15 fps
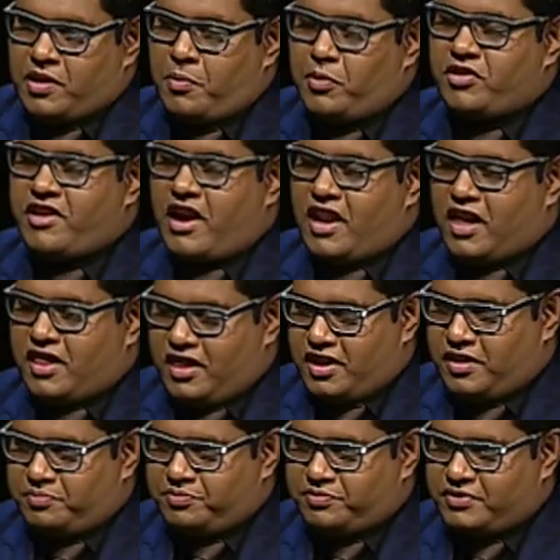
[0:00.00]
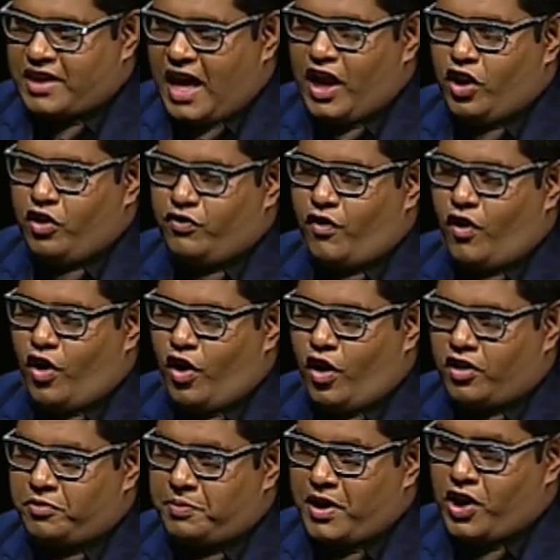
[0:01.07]
Yamuna Jayaratne, thank you for
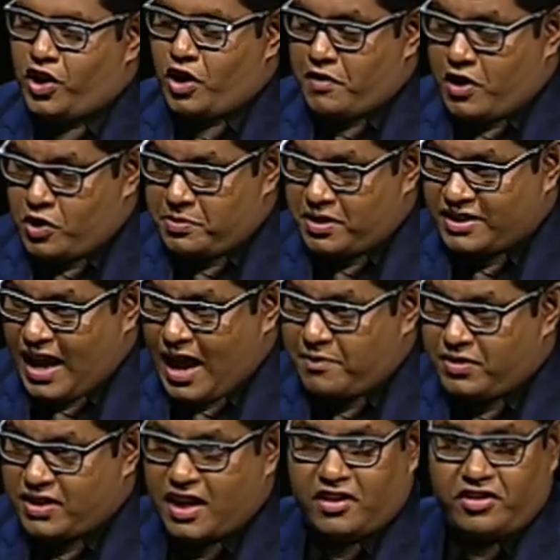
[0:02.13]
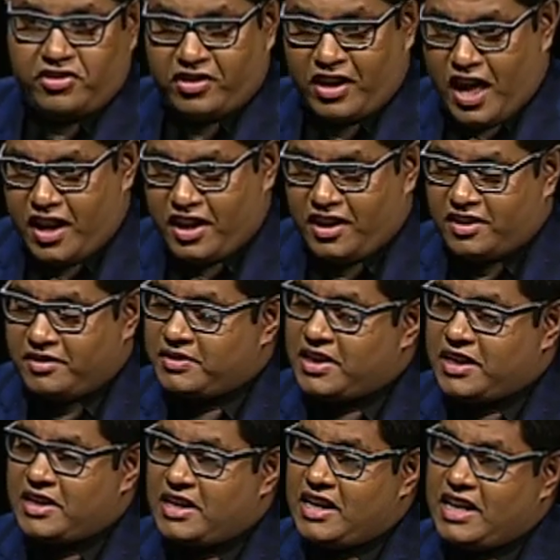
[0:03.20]
spending your valuable time with us, sharing
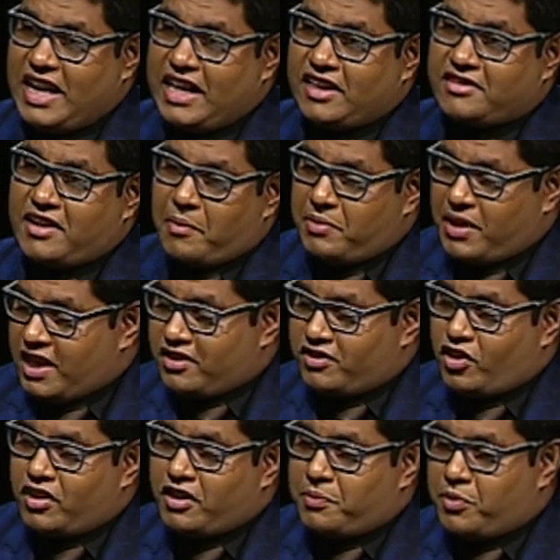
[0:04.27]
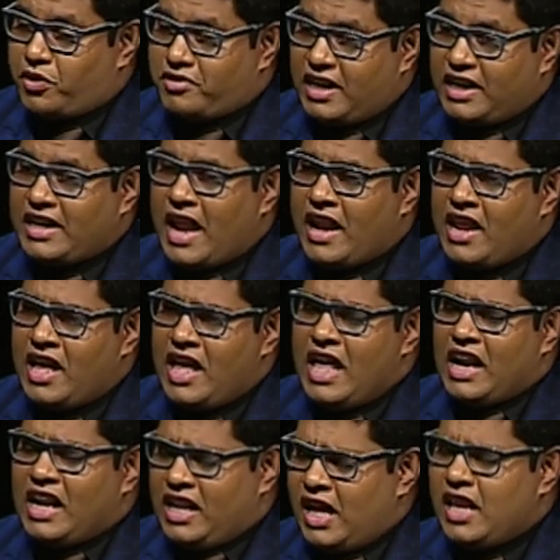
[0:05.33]
the latest updates on the project and
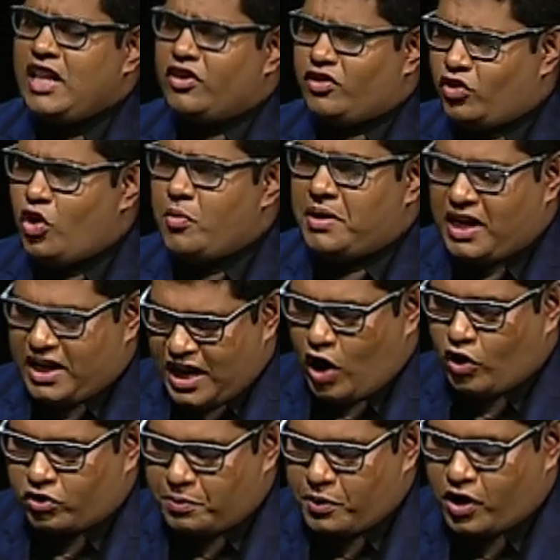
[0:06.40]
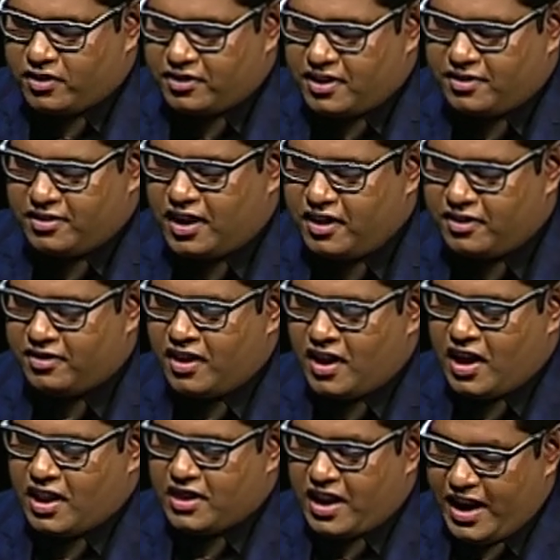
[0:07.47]
clearing so many doubts, because this is
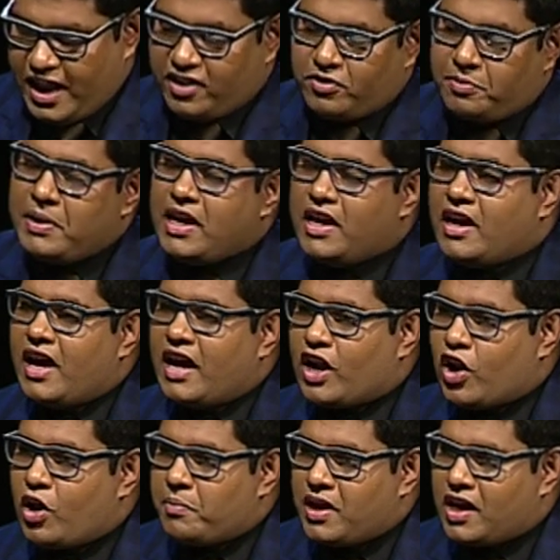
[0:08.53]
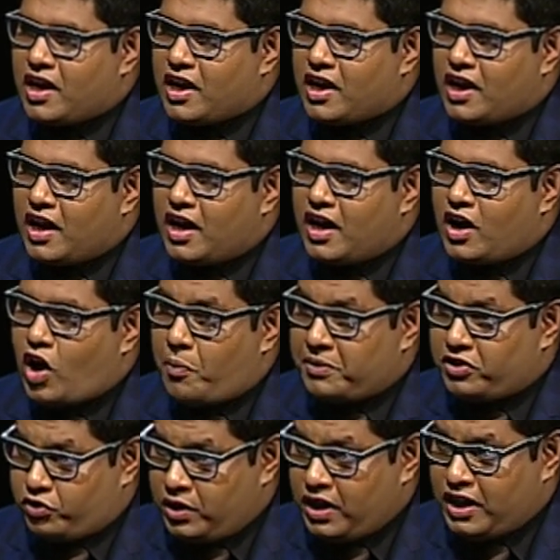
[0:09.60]
the next big economic
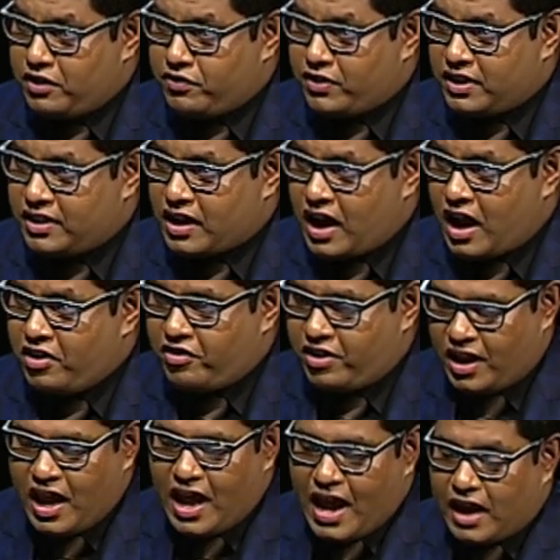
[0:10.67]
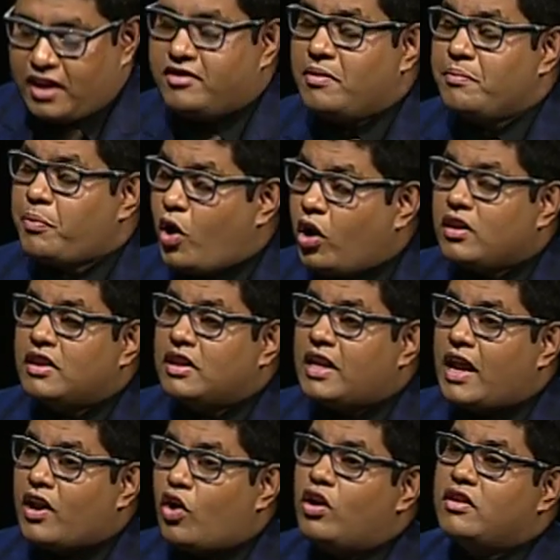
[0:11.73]
opportunity for the country, and it's important
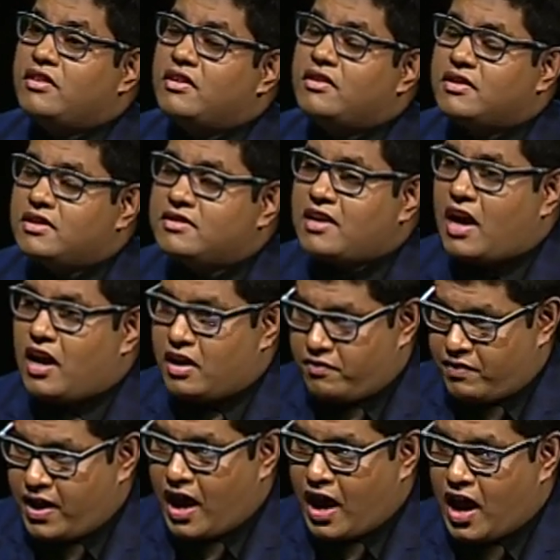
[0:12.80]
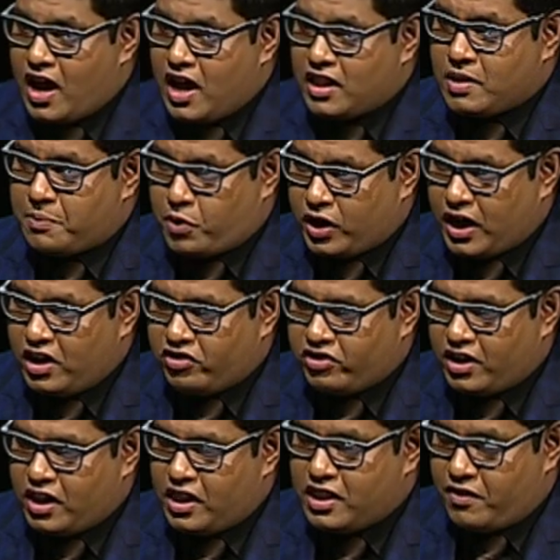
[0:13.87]
that all citizens are aware the
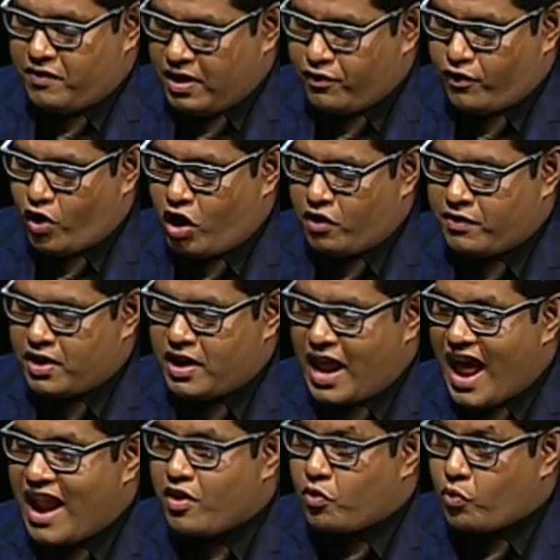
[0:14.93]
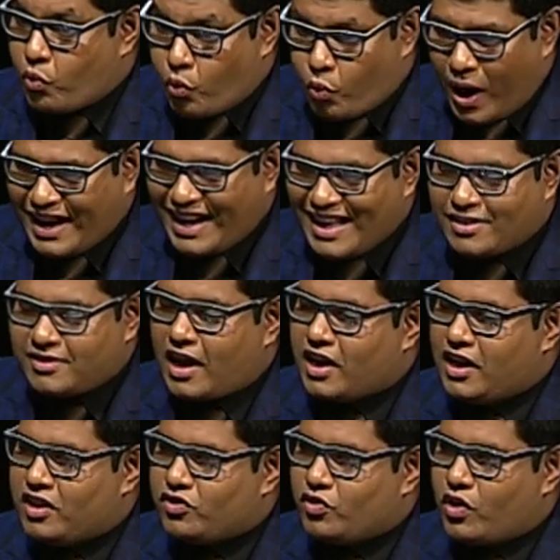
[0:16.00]
potential, the way forward, and what
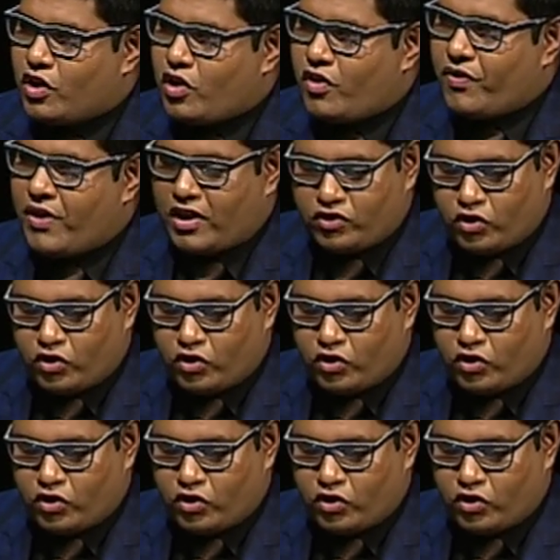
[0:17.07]
exactly is going on there.